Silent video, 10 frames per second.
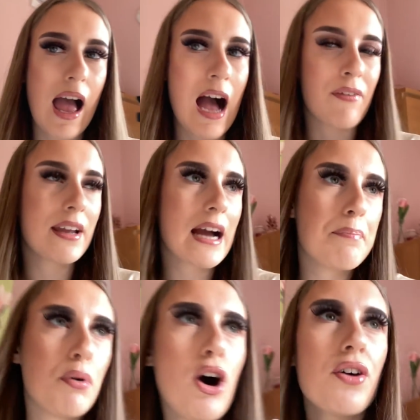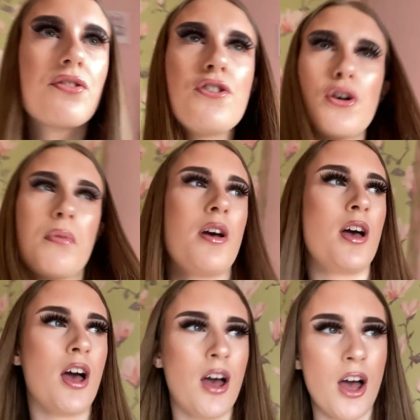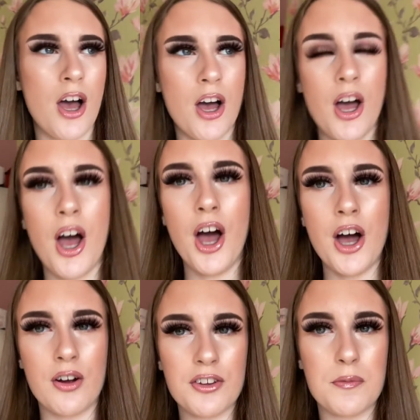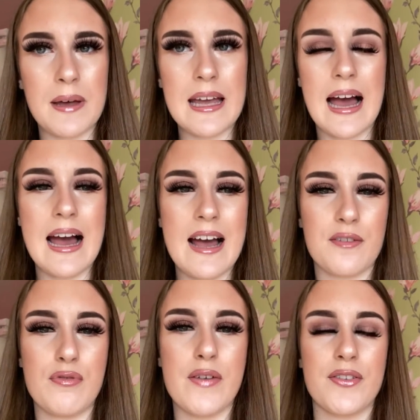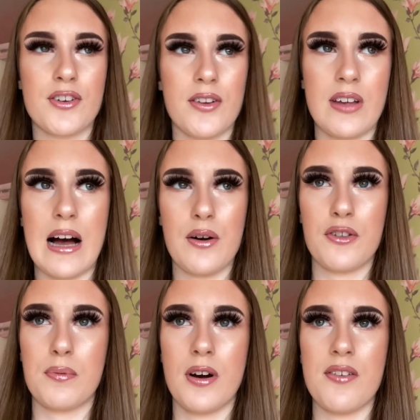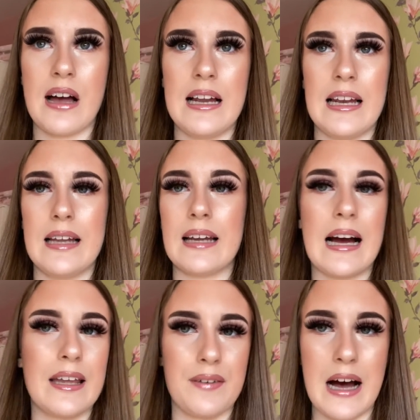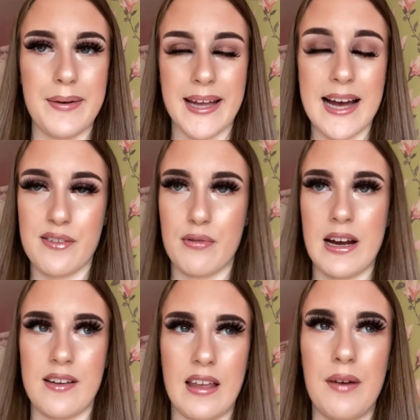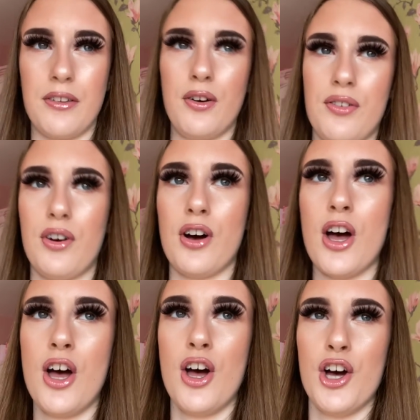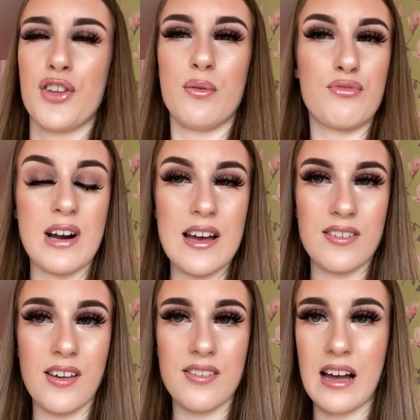I think I bought some I Got2b hairspray for Scott's house because I, like, I never had any hairspray at his house and also some razors.